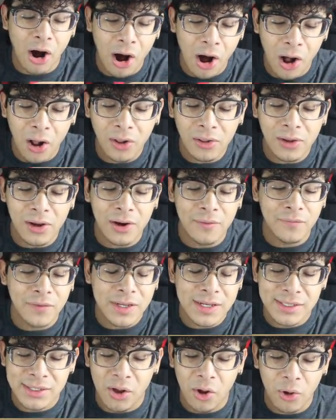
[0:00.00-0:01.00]
all of
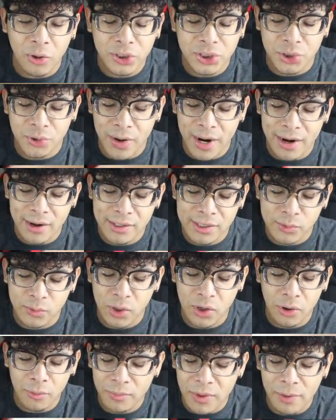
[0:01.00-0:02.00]
these ultra rares.
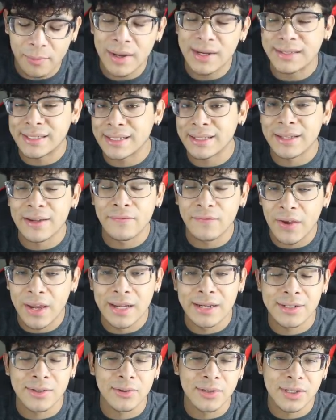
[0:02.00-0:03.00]
Well, they're basically
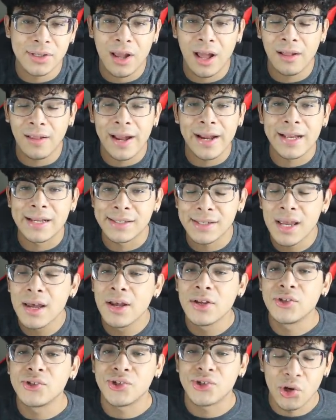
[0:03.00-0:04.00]
fake, so it's not like it's
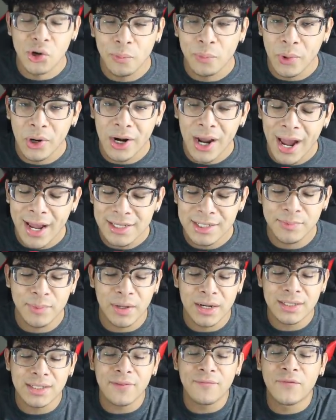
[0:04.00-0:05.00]
super nice,
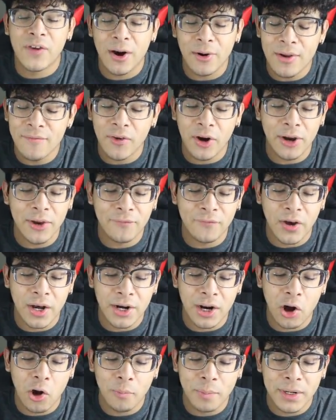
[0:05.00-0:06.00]
but it's a very, very
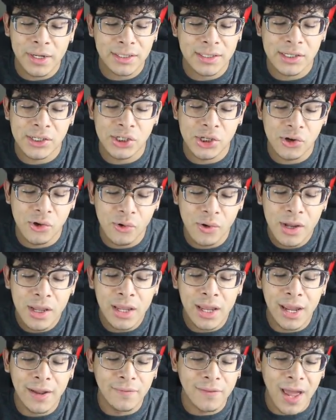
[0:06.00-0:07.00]
fun opening to do.
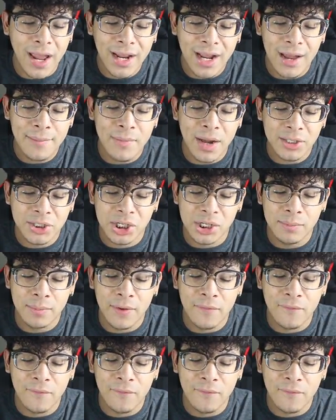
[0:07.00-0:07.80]
And like I mentioned